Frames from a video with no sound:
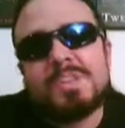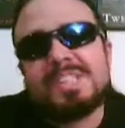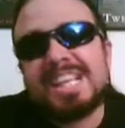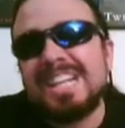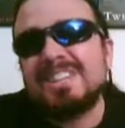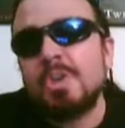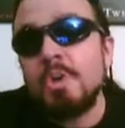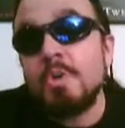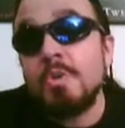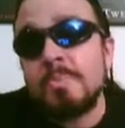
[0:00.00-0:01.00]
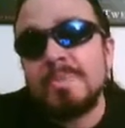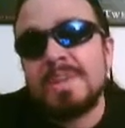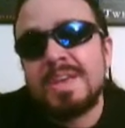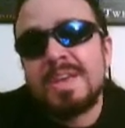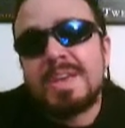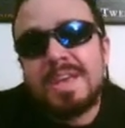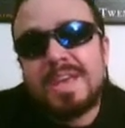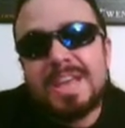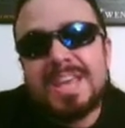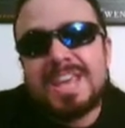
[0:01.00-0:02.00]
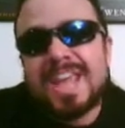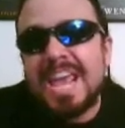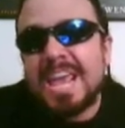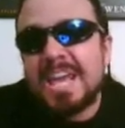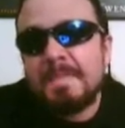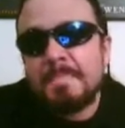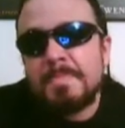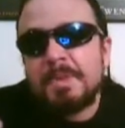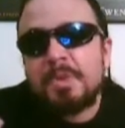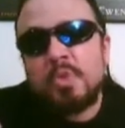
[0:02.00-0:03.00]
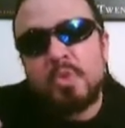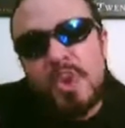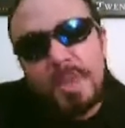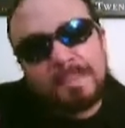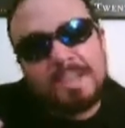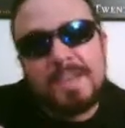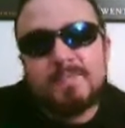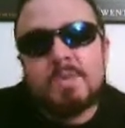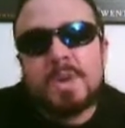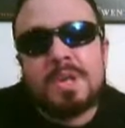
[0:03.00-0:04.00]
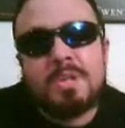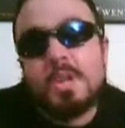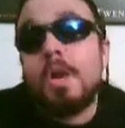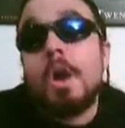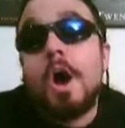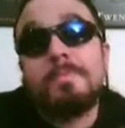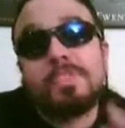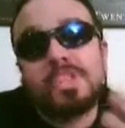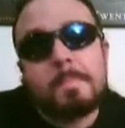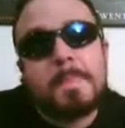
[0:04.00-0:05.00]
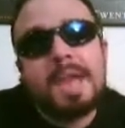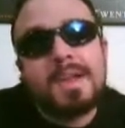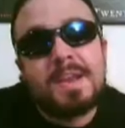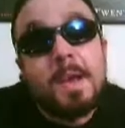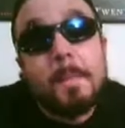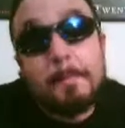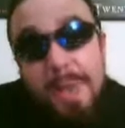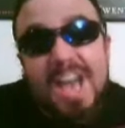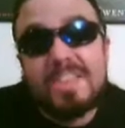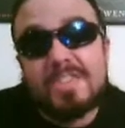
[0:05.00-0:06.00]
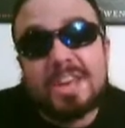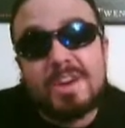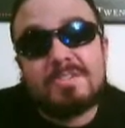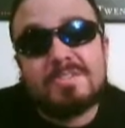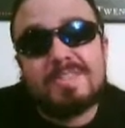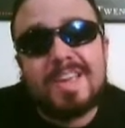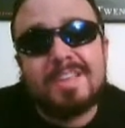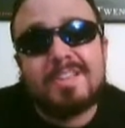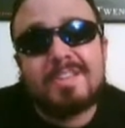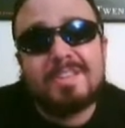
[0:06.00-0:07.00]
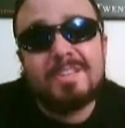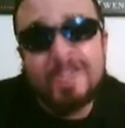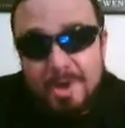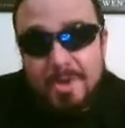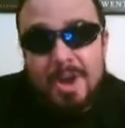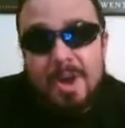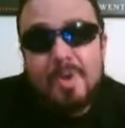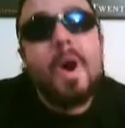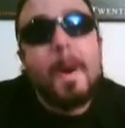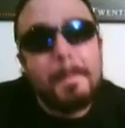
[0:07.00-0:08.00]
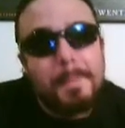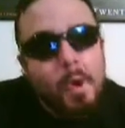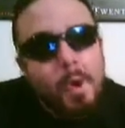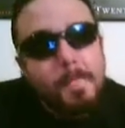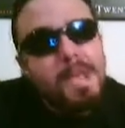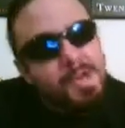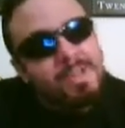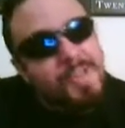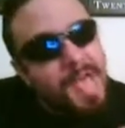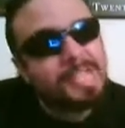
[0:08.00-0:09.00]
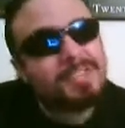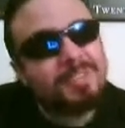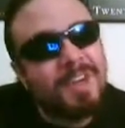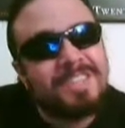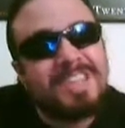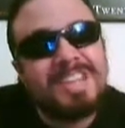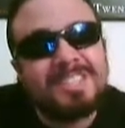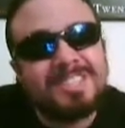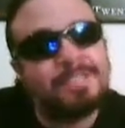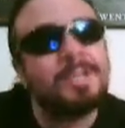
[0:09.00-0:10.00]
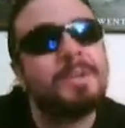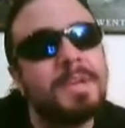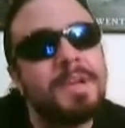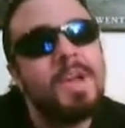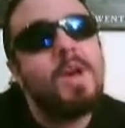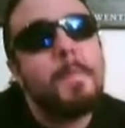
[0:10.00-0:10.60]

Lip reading: was entombed in a crypt, if you will, of cement by The Undertaker. You know, Paul Bearer. That's right, ladies and gentlemen.